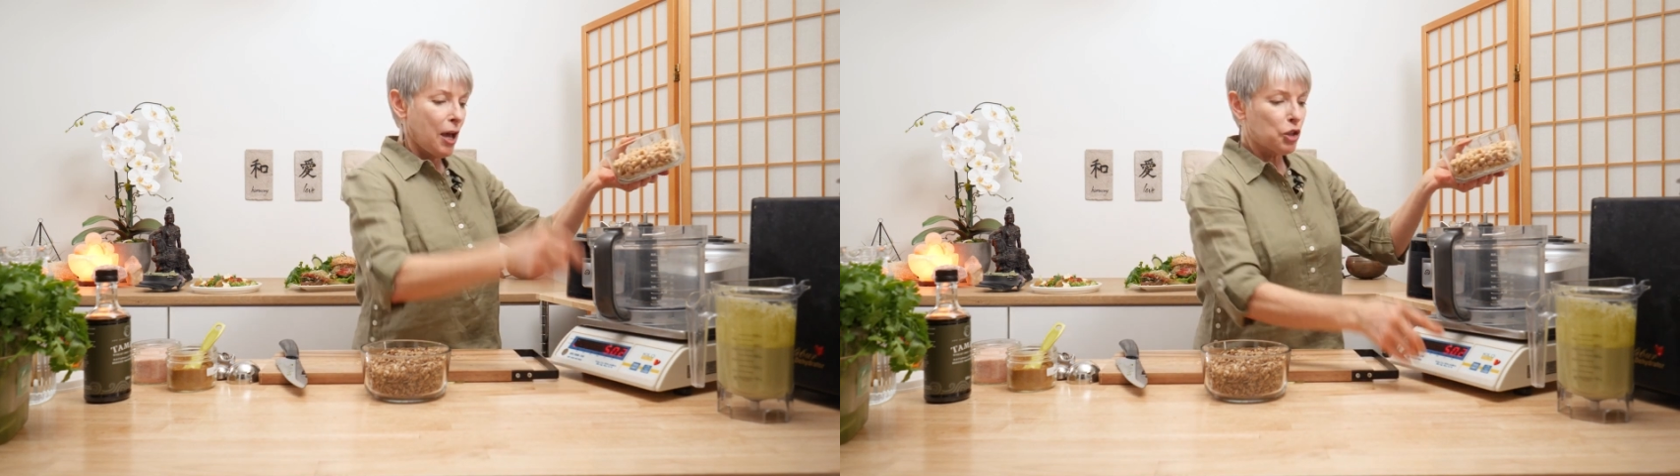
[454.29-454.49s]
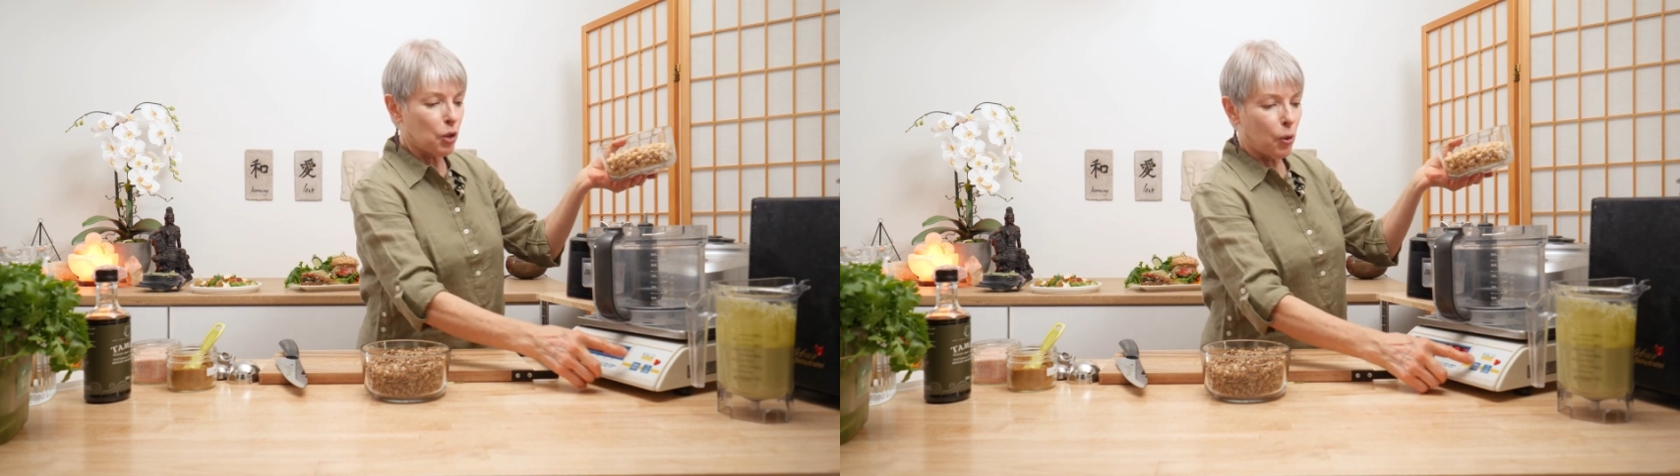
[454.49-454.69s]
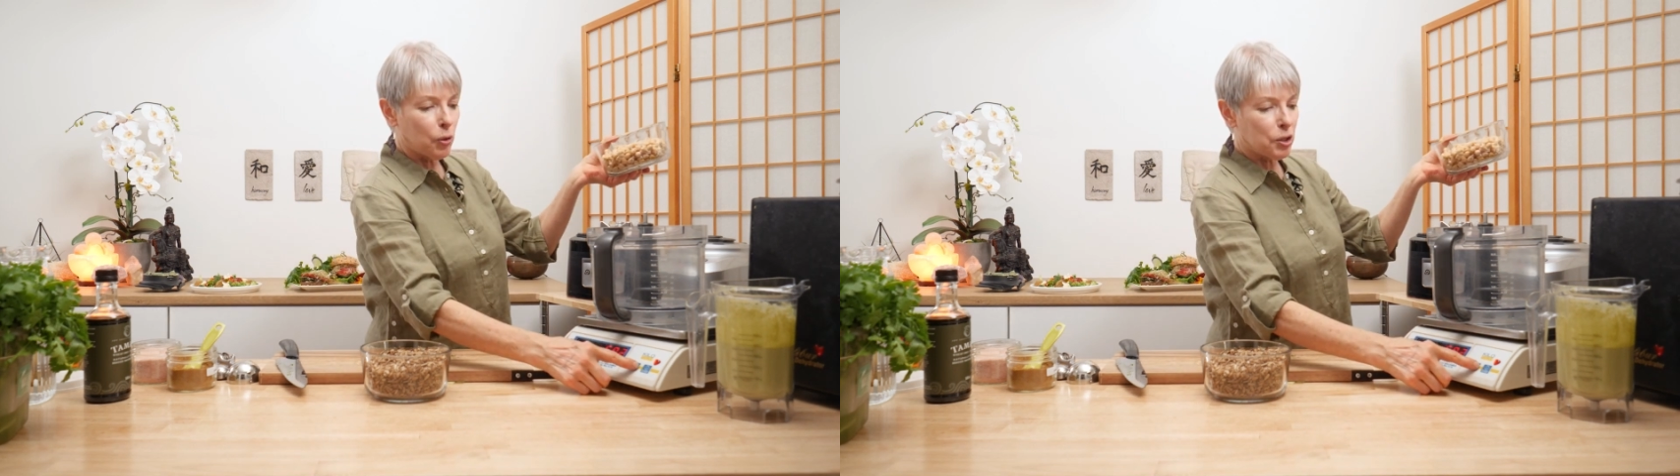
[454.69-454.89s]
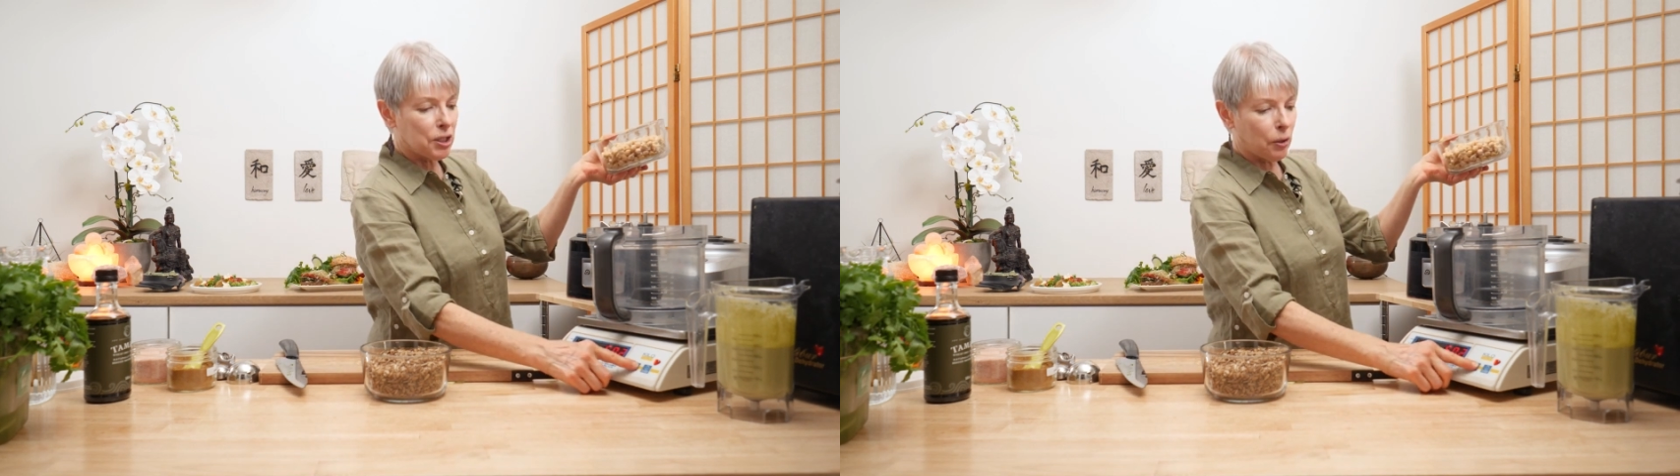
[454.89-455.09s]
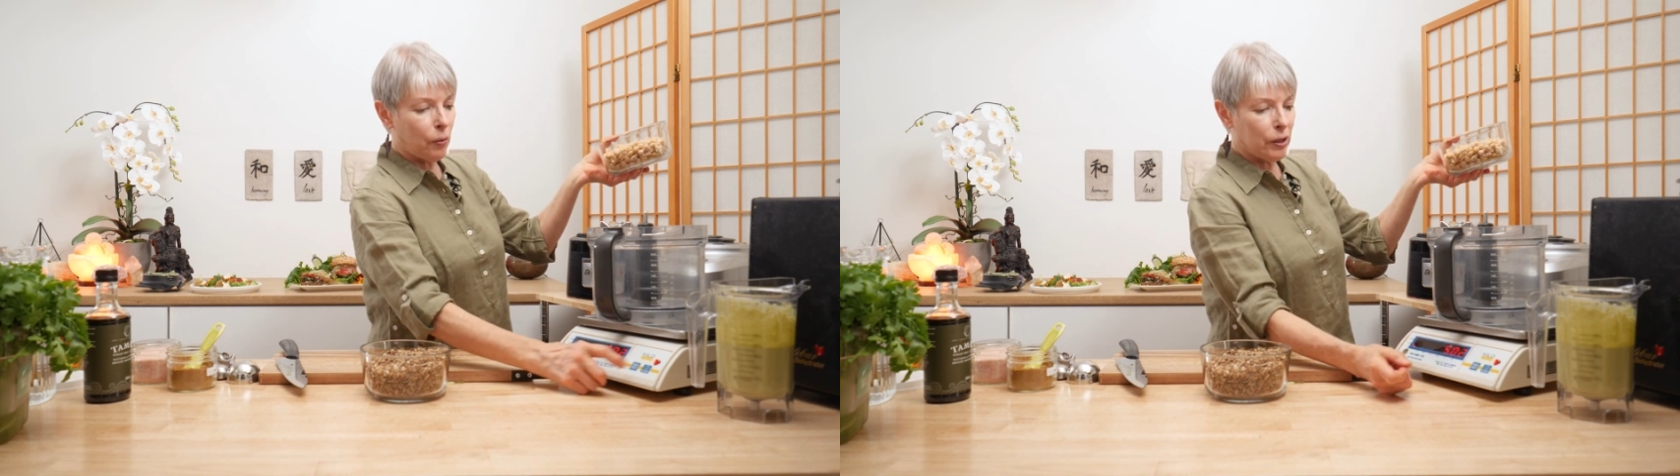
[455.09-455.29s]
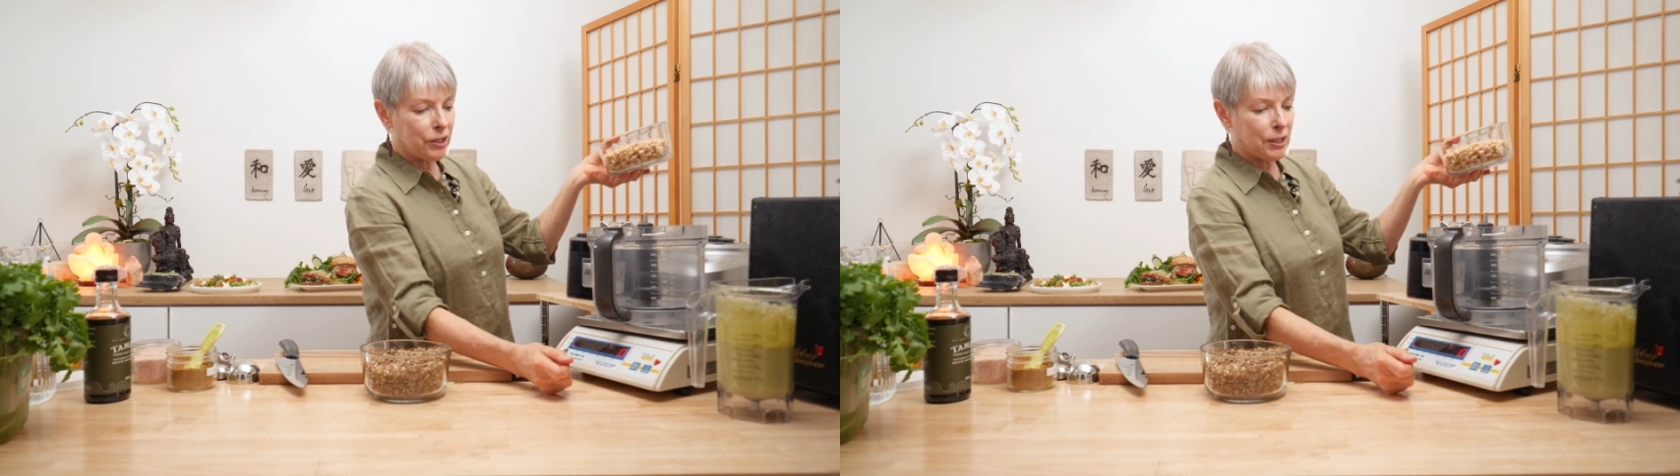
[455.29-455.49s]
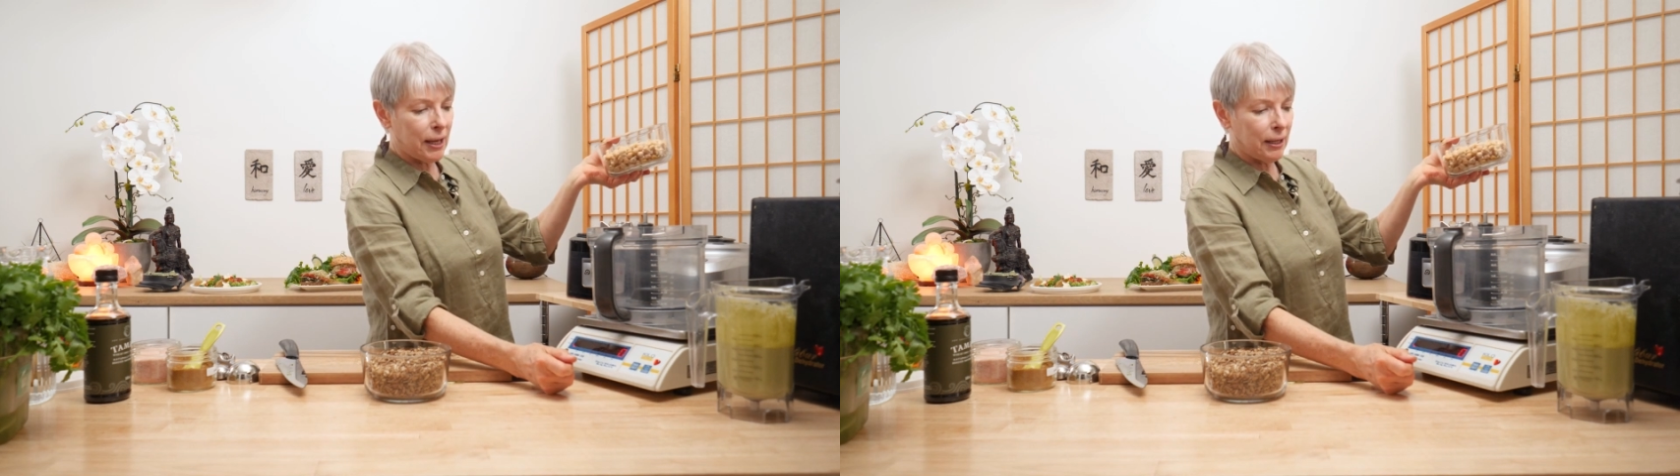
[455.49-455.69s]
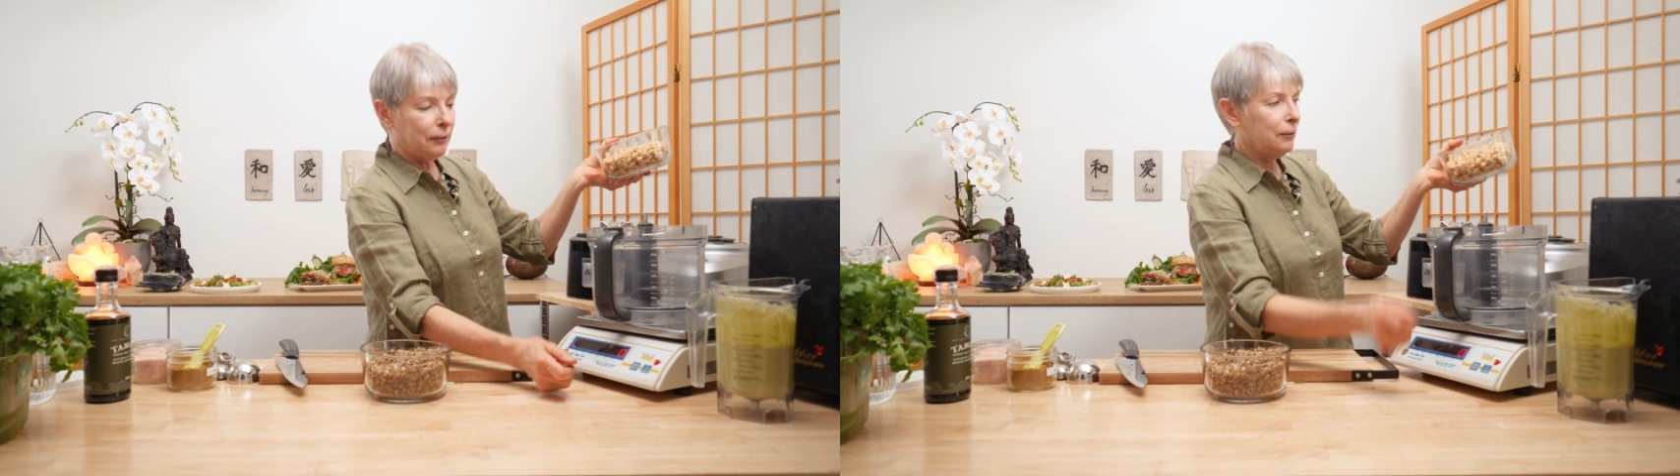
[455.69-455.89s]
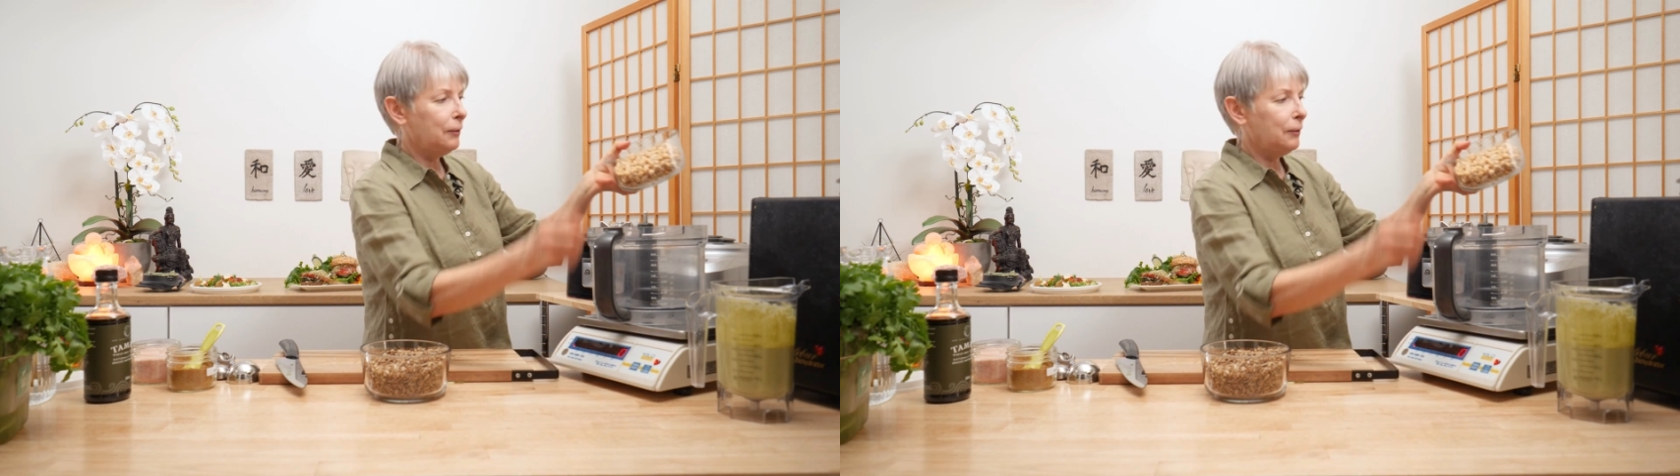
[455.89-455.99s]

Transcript: So 0-hour scale,